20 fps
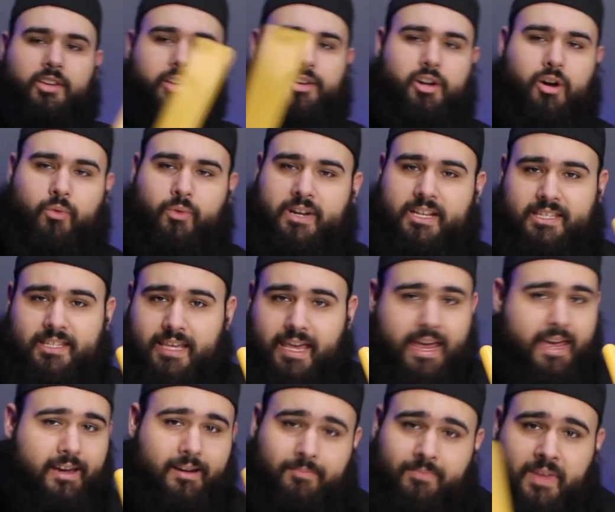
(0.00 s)
you know when it's
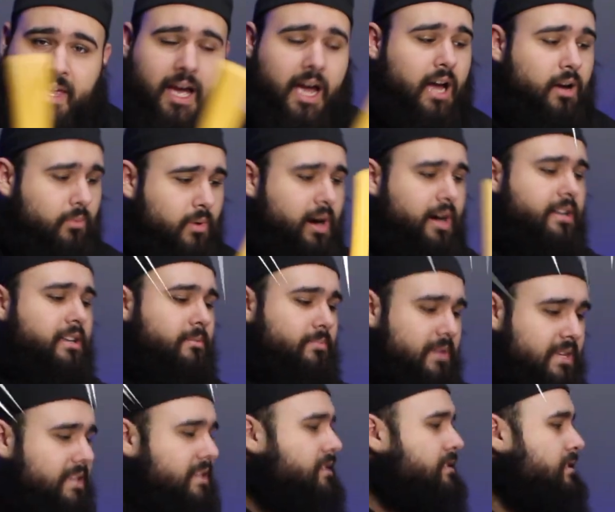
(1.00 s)
like, I wanna
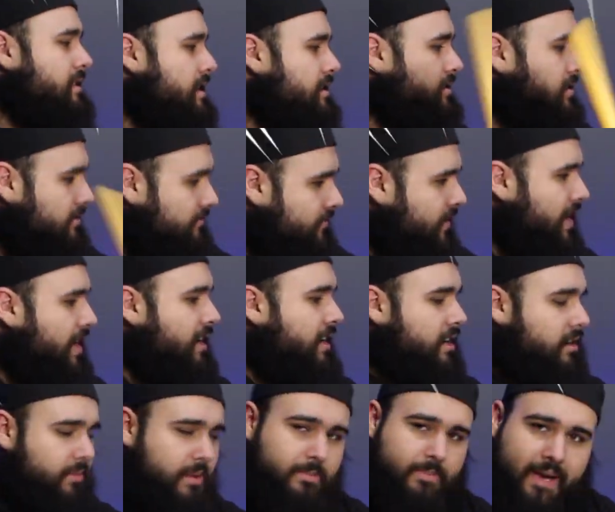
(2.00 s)
be the
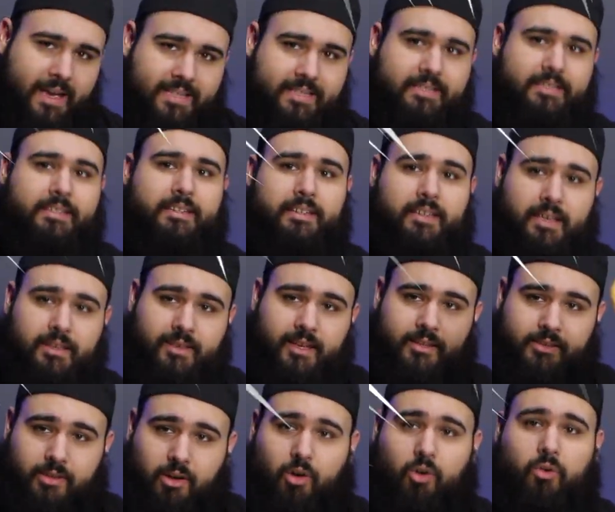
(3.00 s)
very best
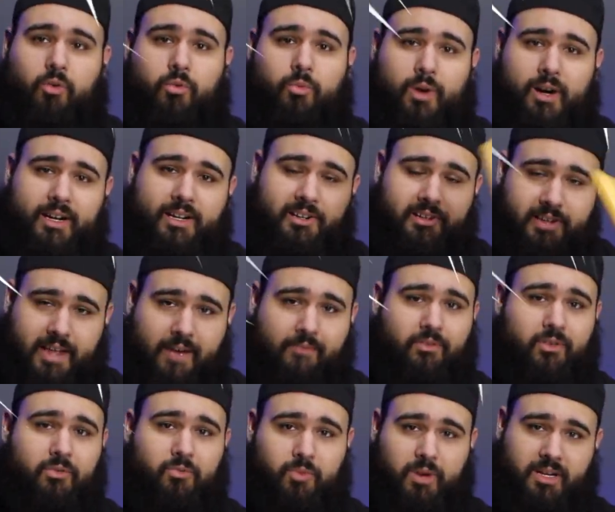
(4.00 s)
that no one
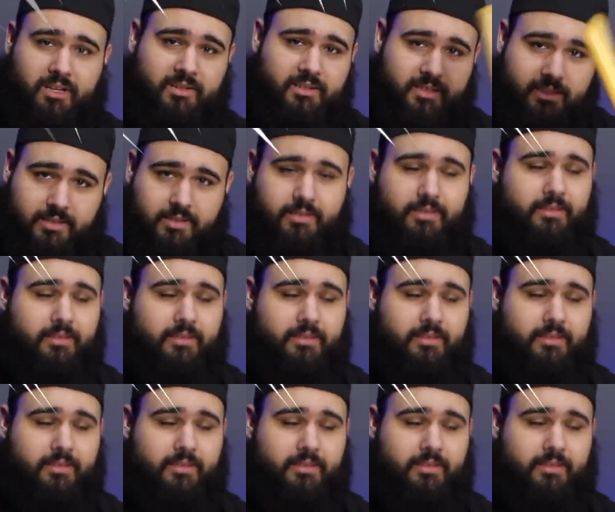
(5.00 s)
ever was.